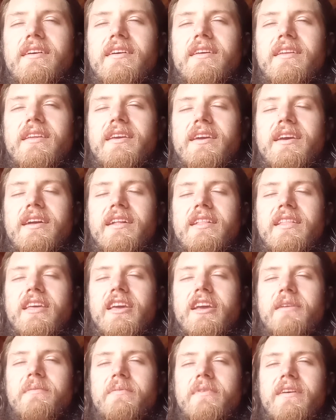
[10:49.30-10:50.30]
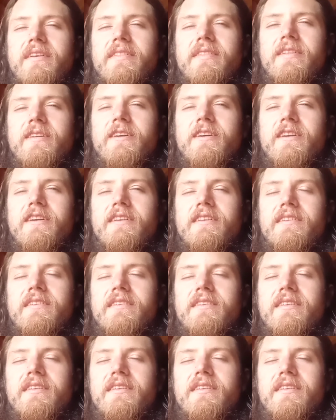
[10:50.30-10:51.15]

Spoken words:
Again, take a breath in and